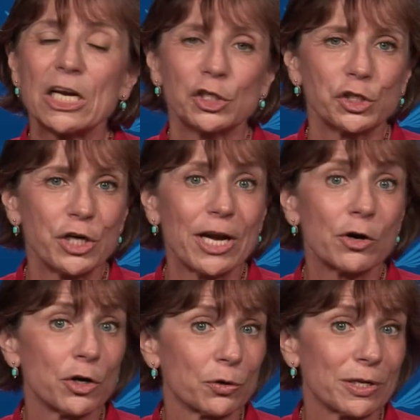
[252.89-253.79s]

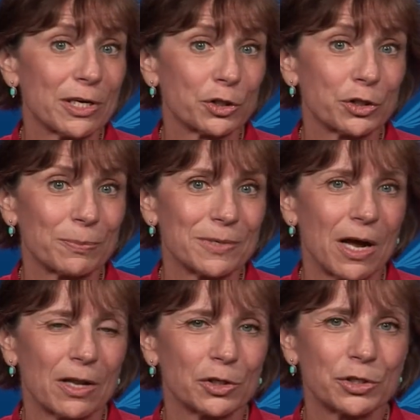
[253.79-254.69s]
Share your leadership
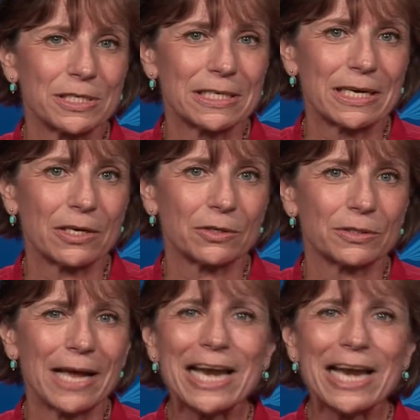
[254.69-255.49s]
knowledge and skills